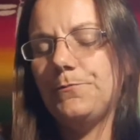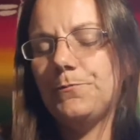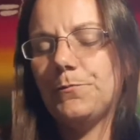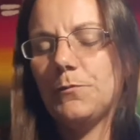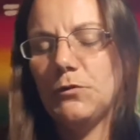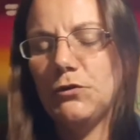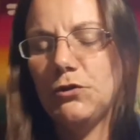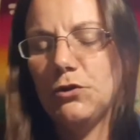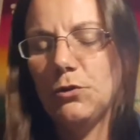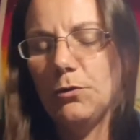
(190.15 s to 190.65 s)

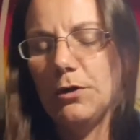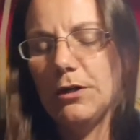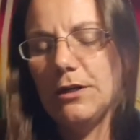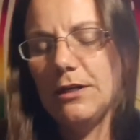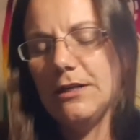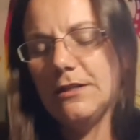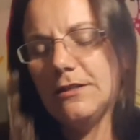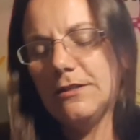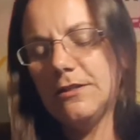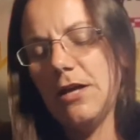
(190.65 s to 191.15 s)
So we're going to
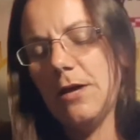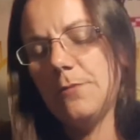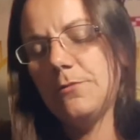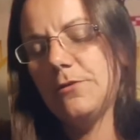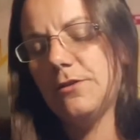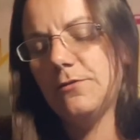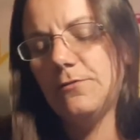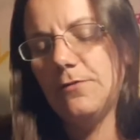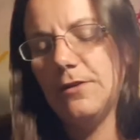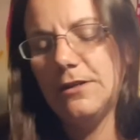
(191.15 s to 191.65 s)
get slapped in the
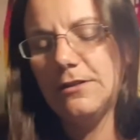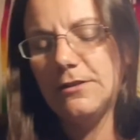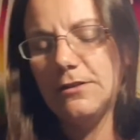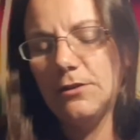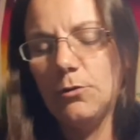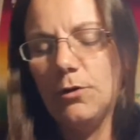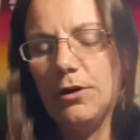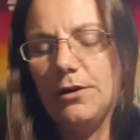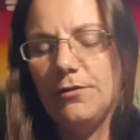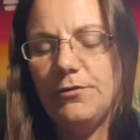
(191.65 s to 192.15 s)
face in
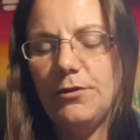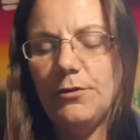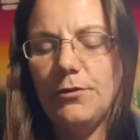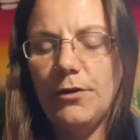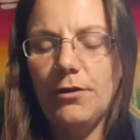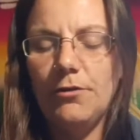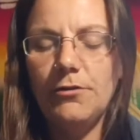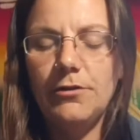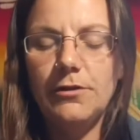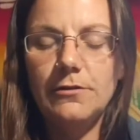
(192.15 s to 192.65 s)
quite a few
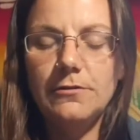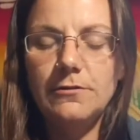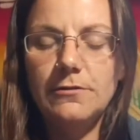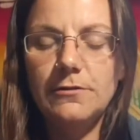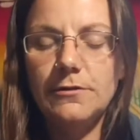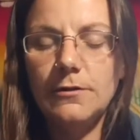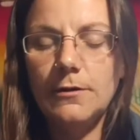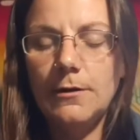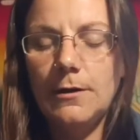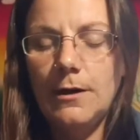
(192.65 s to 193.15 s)
areas.
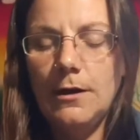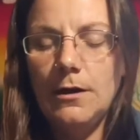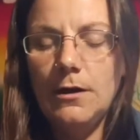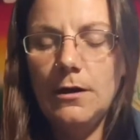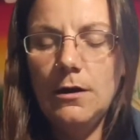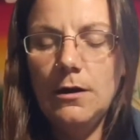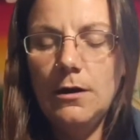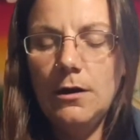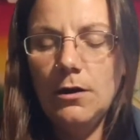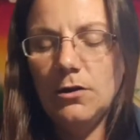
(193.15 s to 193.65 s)

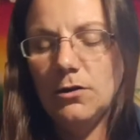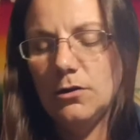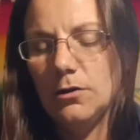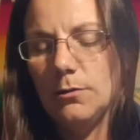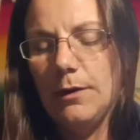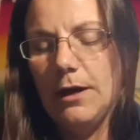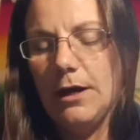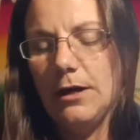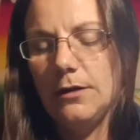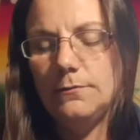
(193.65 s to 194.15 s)
Good or
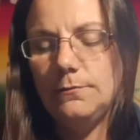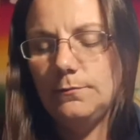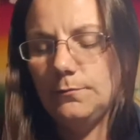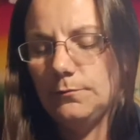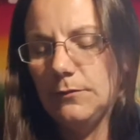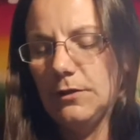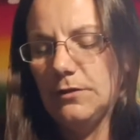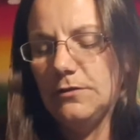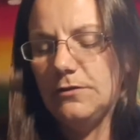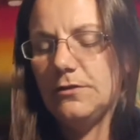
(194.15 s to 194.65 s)
bad,
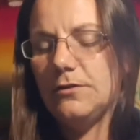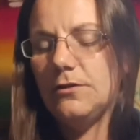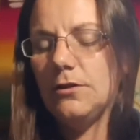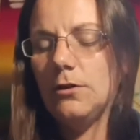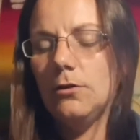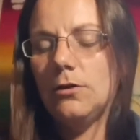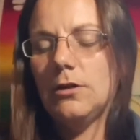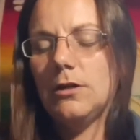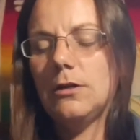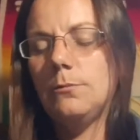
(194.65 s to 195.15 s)
it's still
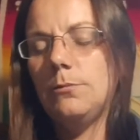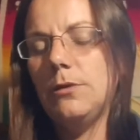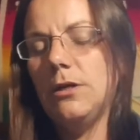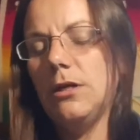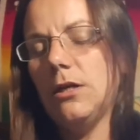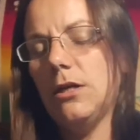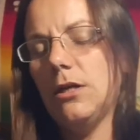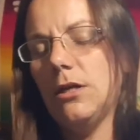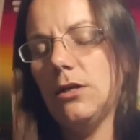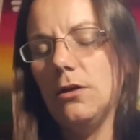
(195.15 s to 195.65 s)
going to be
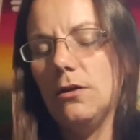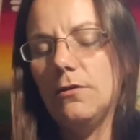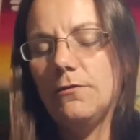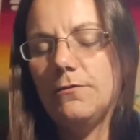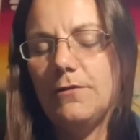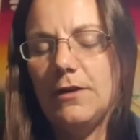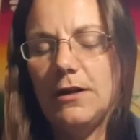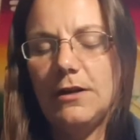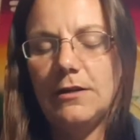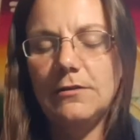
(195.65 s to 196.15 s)
in our
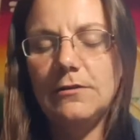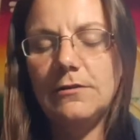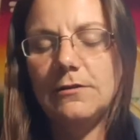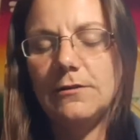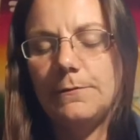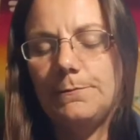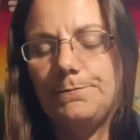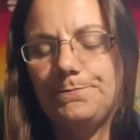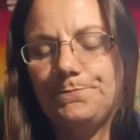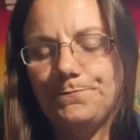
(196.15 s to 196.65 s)
face,
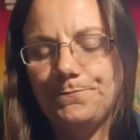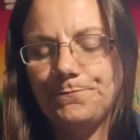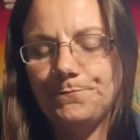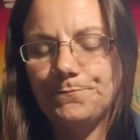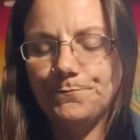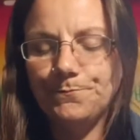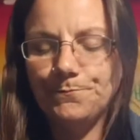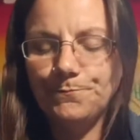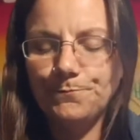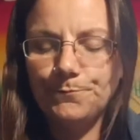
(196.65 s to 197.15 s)

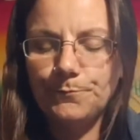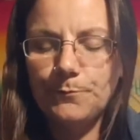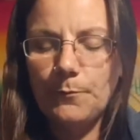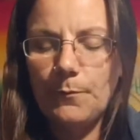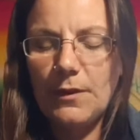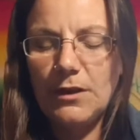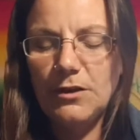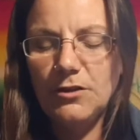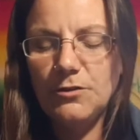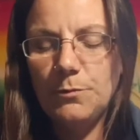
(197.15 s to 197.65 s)

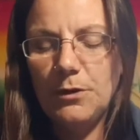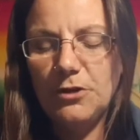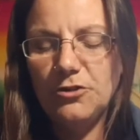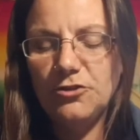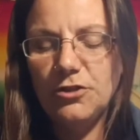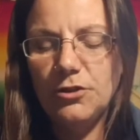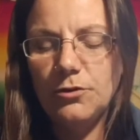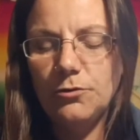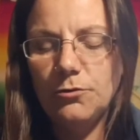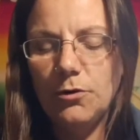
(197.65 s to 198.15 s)
especially
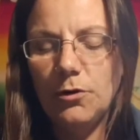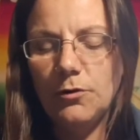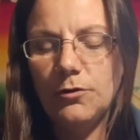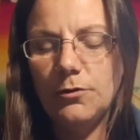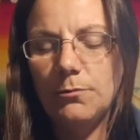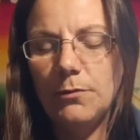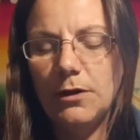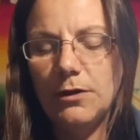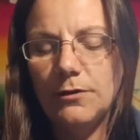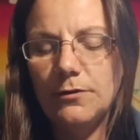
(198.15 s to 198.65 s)
throughout the
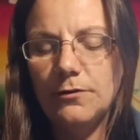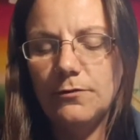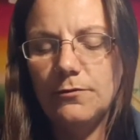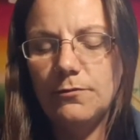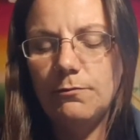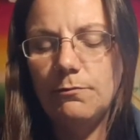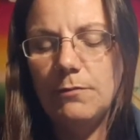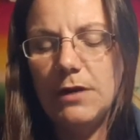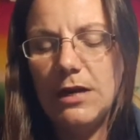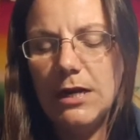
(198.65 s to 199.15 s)
month of
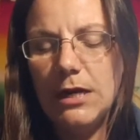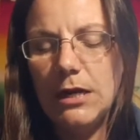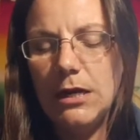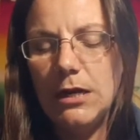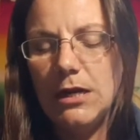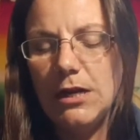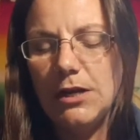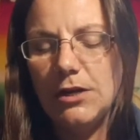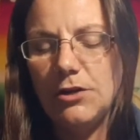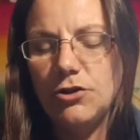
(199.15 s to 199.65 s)
May
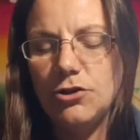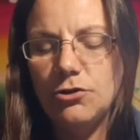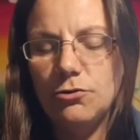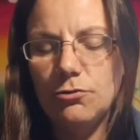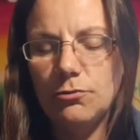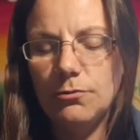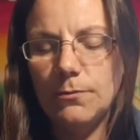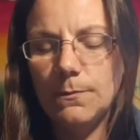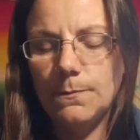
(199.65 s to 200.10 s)
and June.